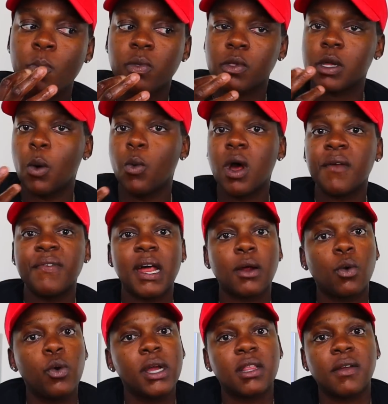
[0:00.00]
And what if
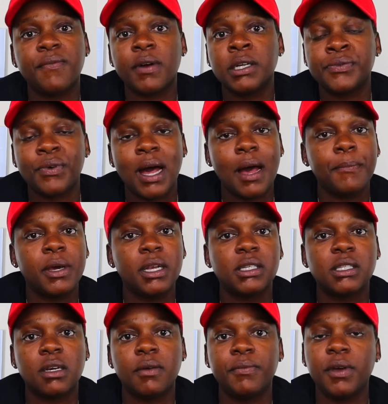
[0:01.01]
I'd quit the first five
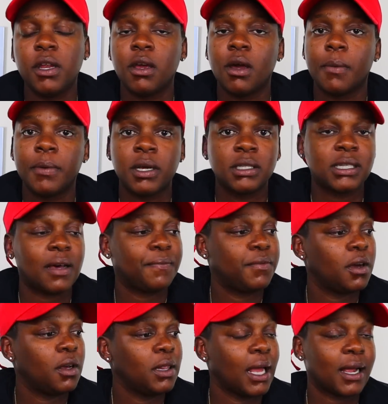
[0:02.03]
minutes of the video because I
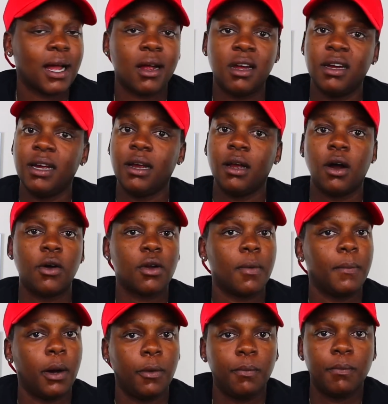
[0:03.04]
felt like I couldn't go
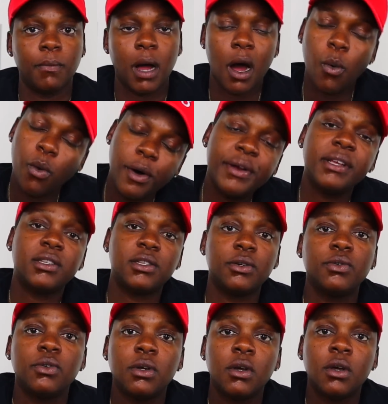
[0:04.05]
no more? I wanted
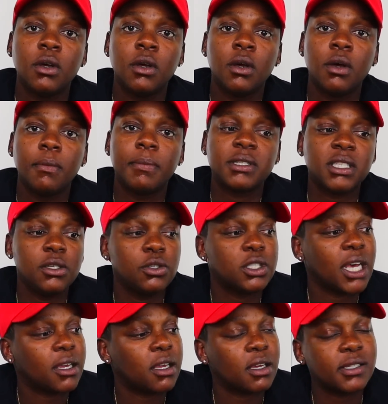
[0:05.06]
to. But see, you
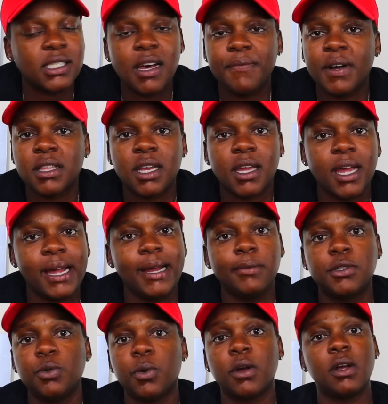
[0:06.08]
take yourself out the
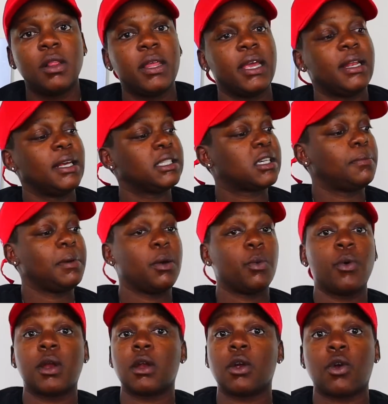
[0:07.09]
game too early, and this could be
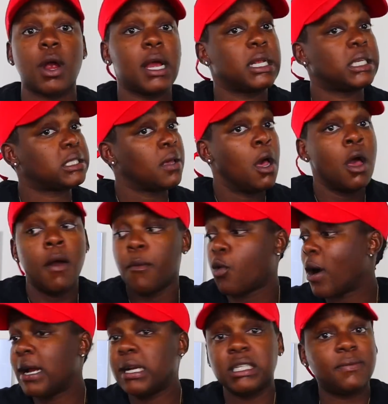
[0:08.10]
one of the greatest,
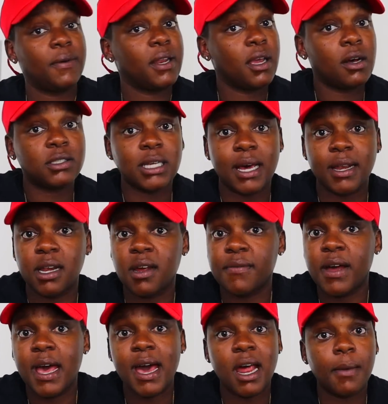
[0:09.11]
greatest videos I've
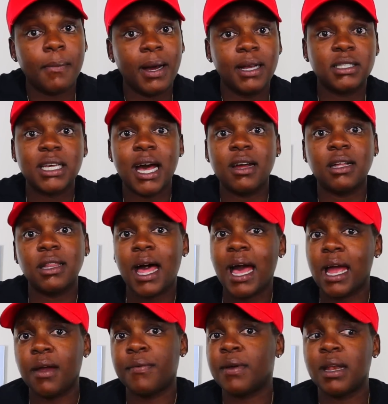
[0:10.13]
ever had in my entire
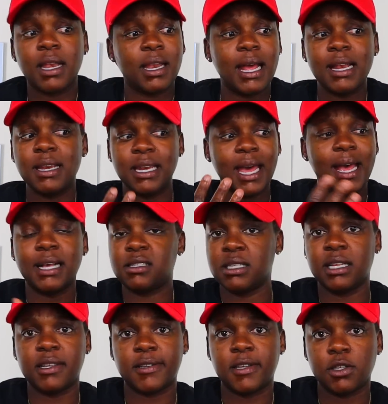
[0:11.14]
life. And, and that has
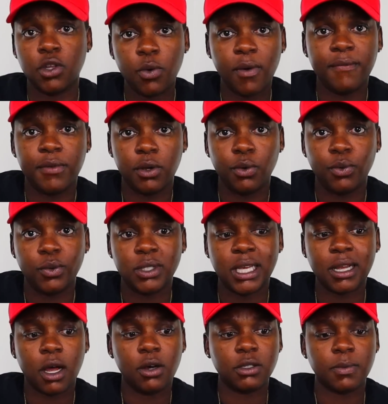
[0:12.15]
nothing to do with views.
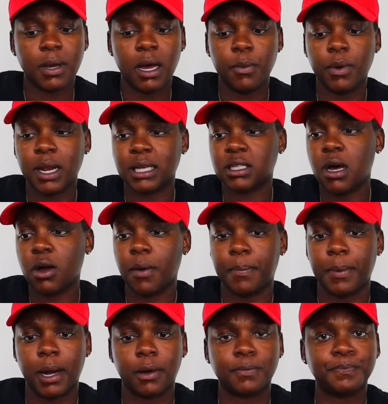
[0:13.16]
That goes about what I talk
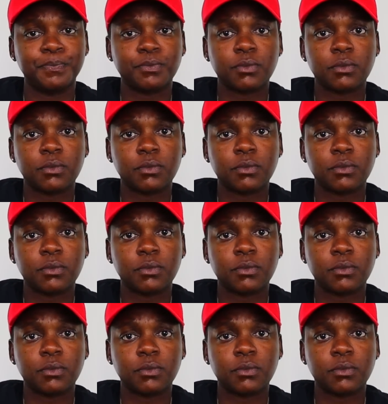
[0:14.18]
about.